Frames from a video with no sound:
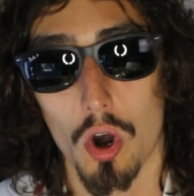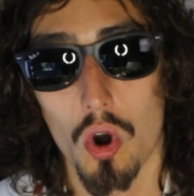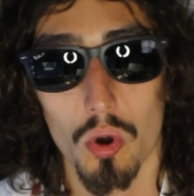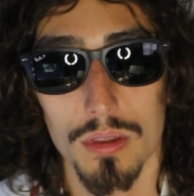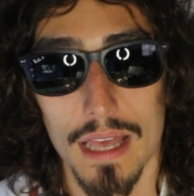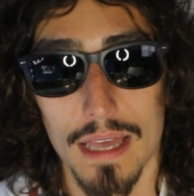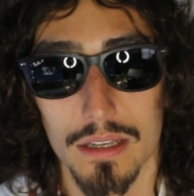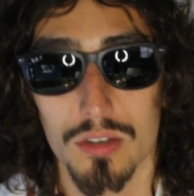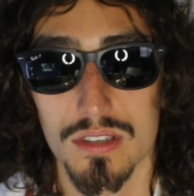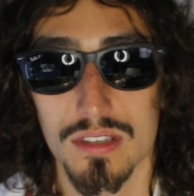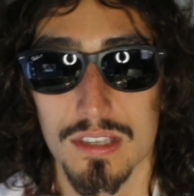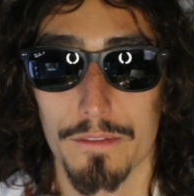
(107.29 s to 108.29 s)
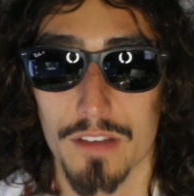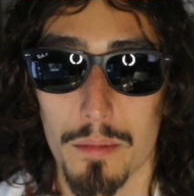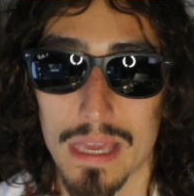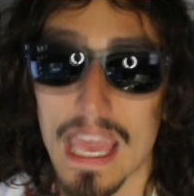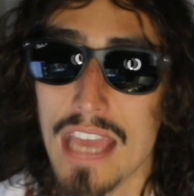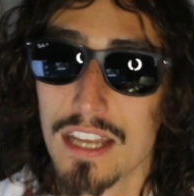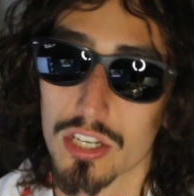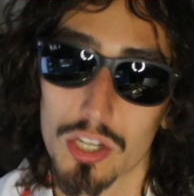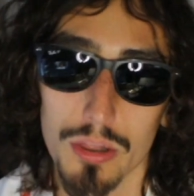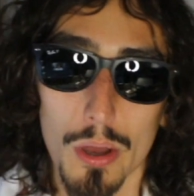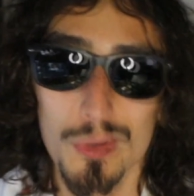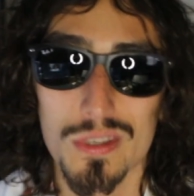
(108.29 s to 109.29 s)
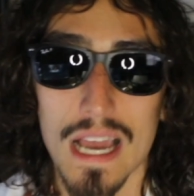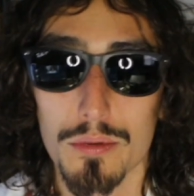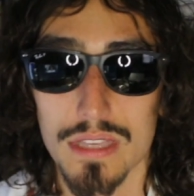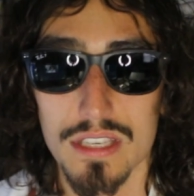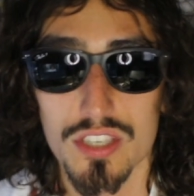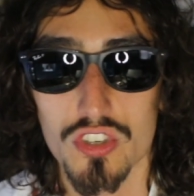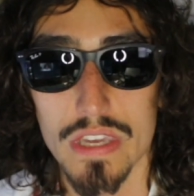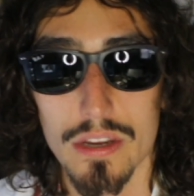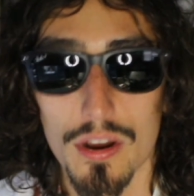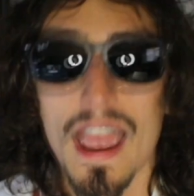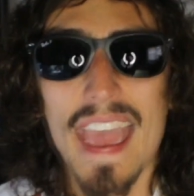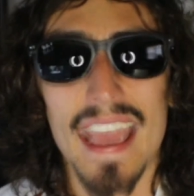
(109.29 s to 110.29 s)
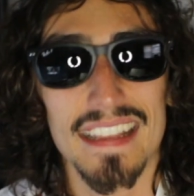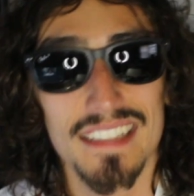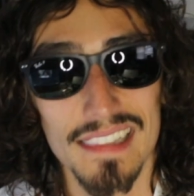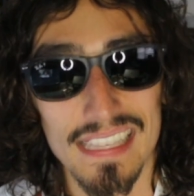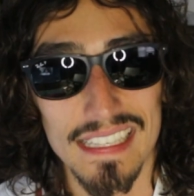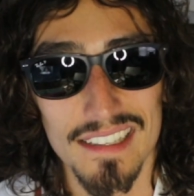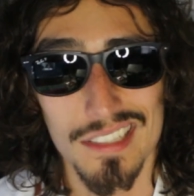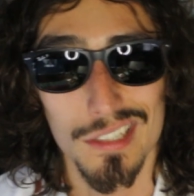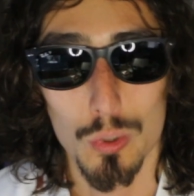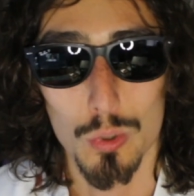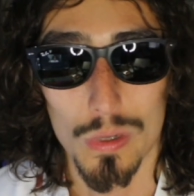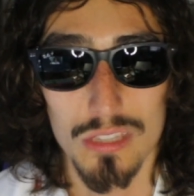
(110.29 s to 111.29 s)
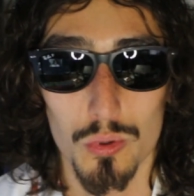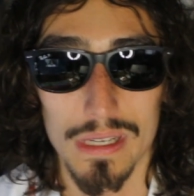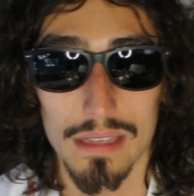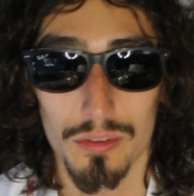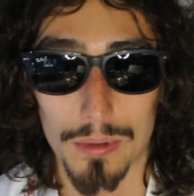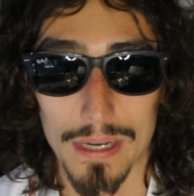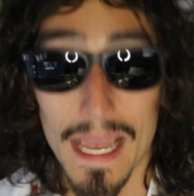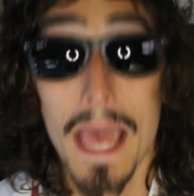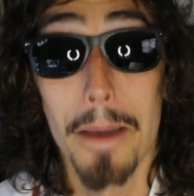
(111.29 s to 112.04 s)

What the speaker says: a whole lot of good stuff coming to close out this year and to lead us into 2023.